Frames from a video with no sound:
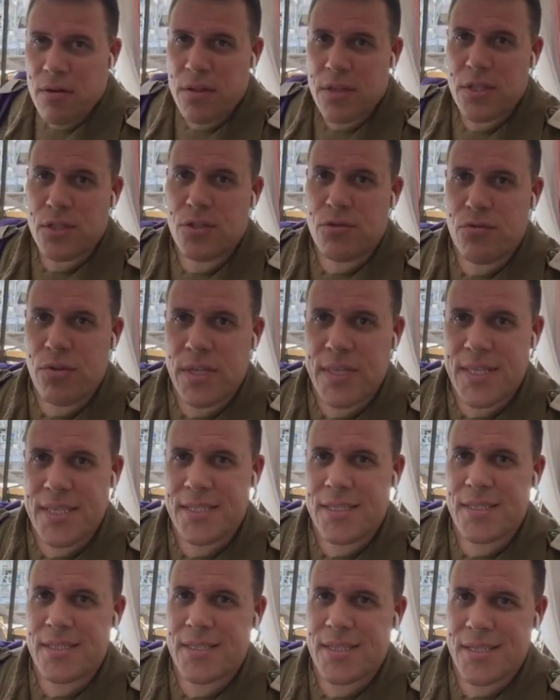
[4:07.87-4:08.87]
on the street.
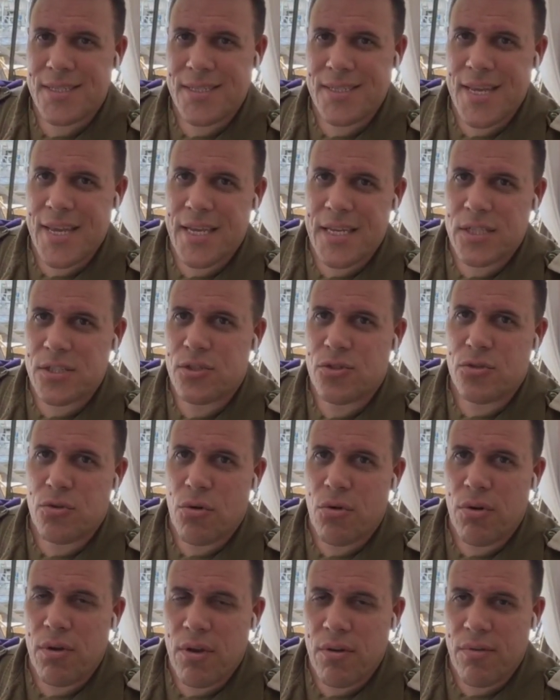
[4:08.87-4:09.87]
This is the second
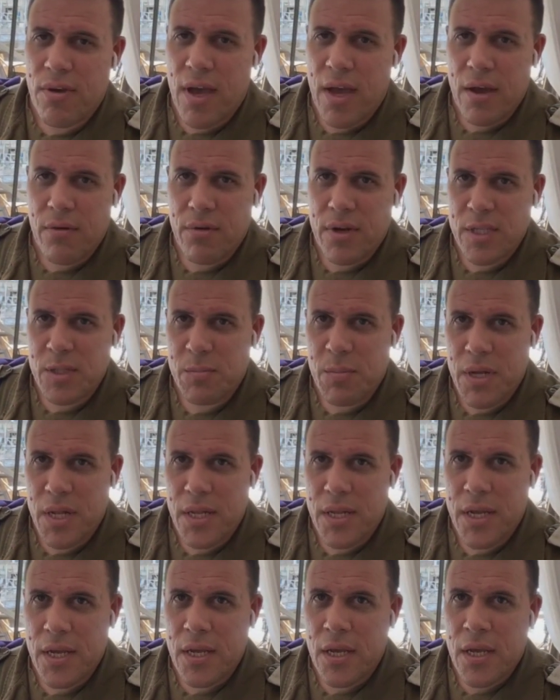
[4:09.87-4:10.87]
story of a high-rise
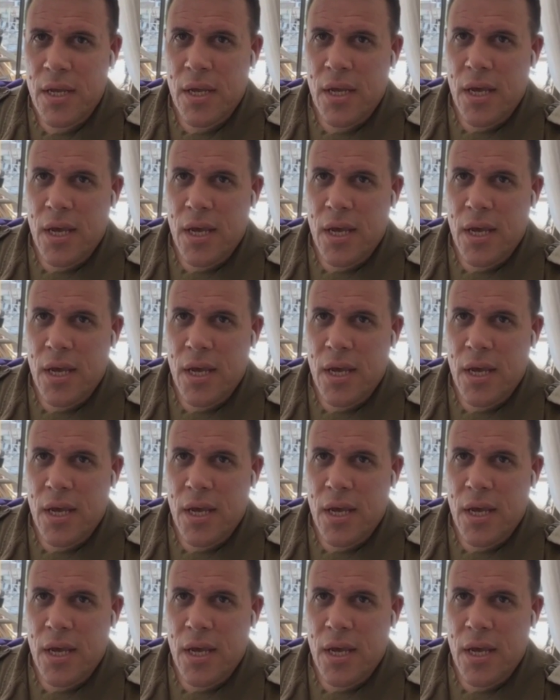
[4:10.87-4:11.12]
building.